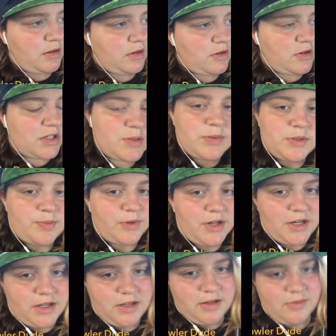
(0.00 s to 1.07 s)
Christmas
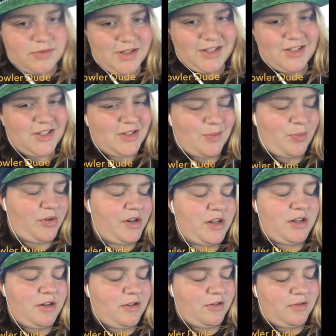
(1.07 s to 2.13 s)
break. It was like just a
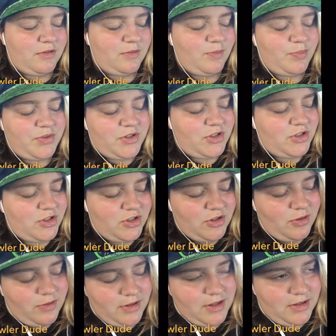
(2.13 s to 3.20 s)
break, you know. Psh,
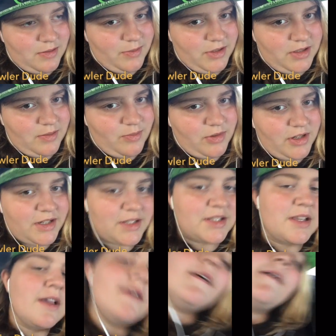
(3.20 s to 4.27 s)
no one cares about them breaks.